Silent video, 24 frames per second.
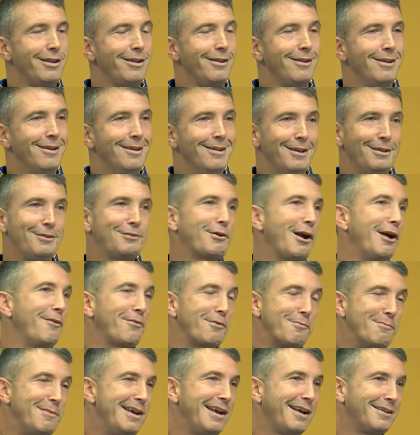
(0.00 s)
And it's great
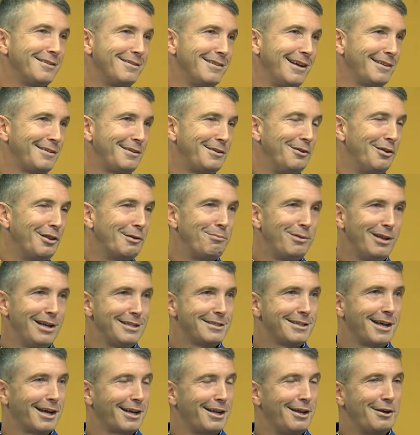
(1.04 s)
for me because that's the only
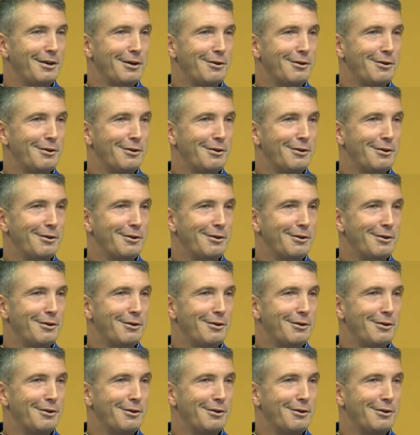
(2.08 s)
place I can